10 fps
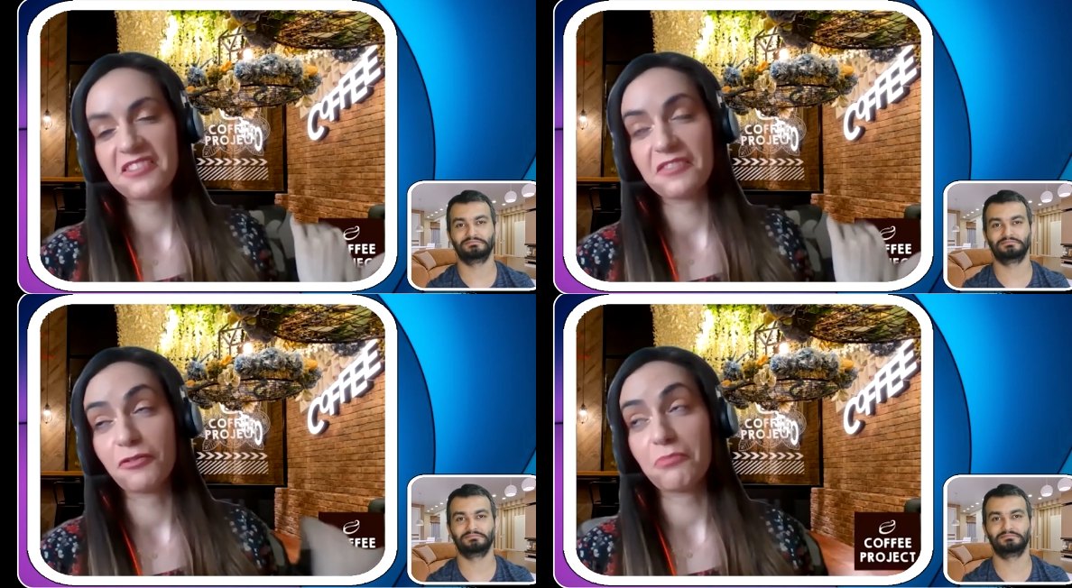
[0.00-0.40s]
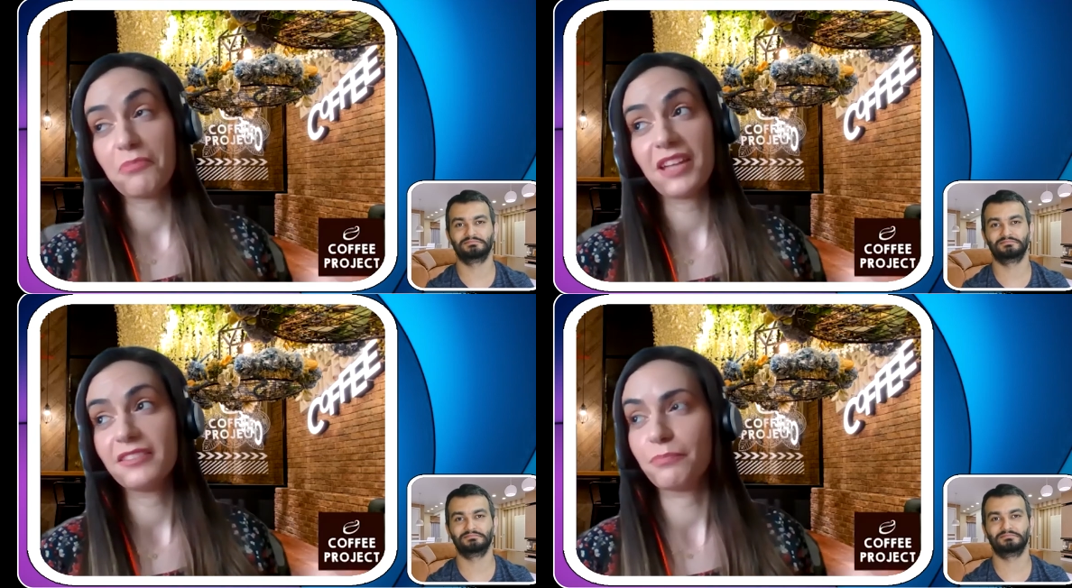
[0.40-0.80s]
Speaker 1: from my
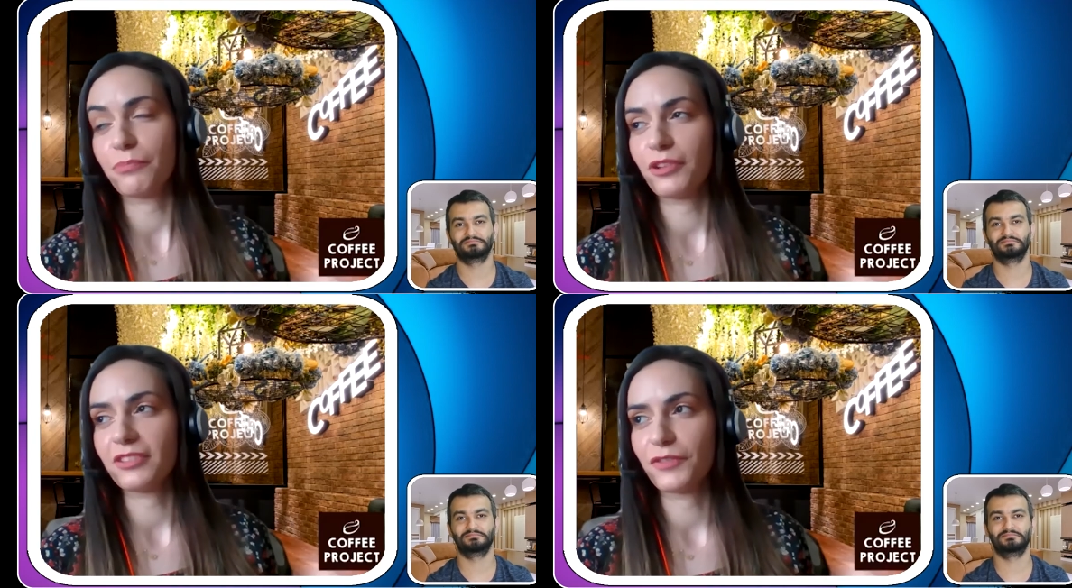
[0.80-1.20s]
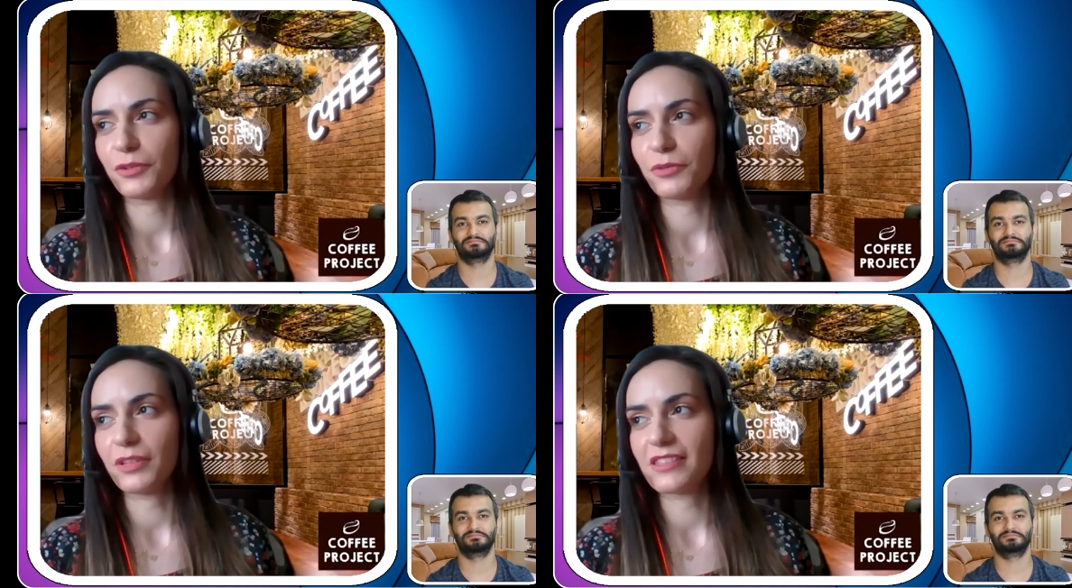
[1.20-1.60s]
t- point of view,
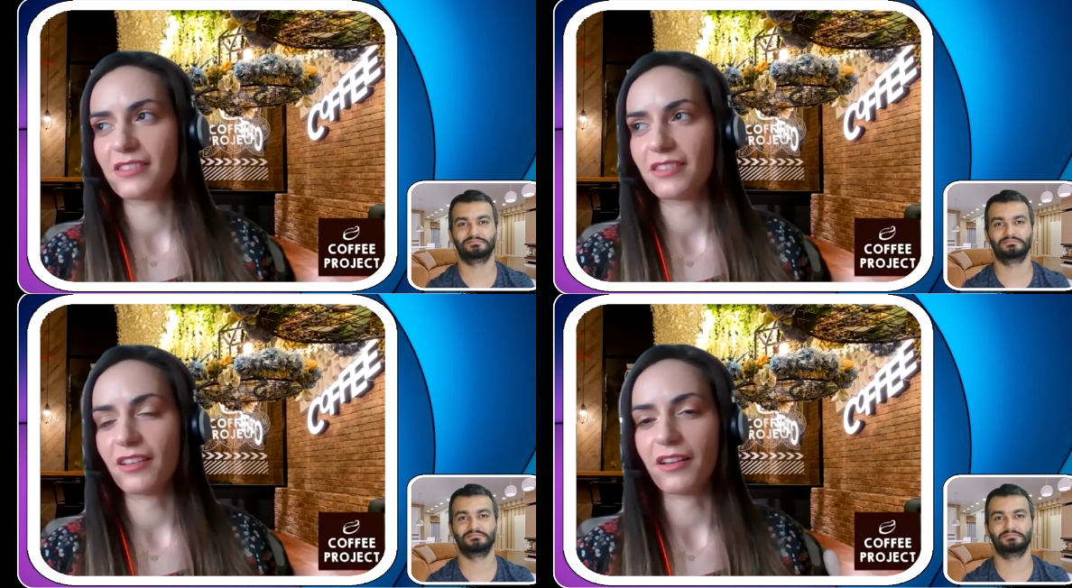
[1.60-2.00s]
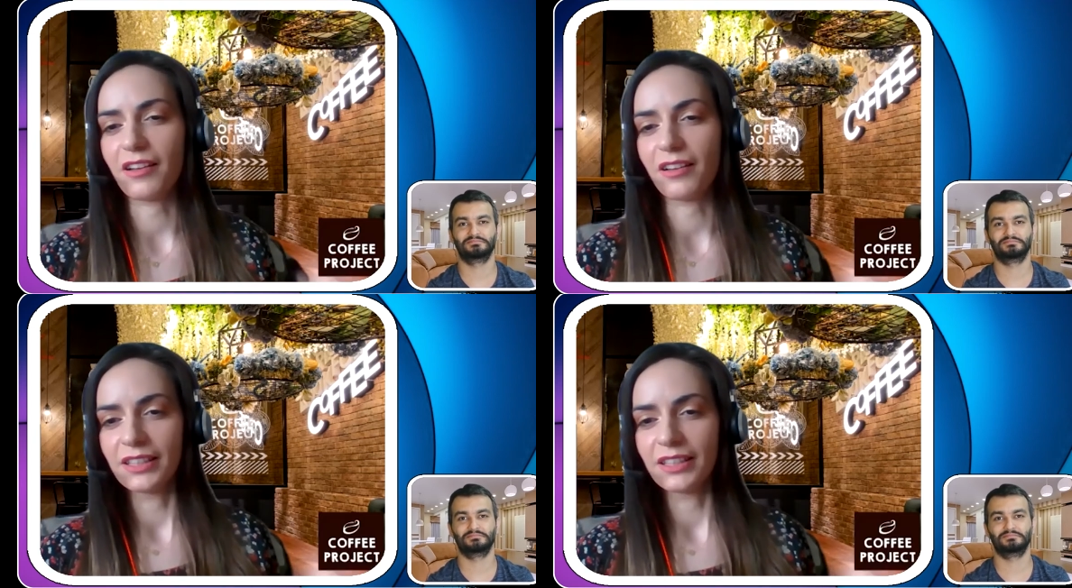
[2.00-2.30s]
it's uh,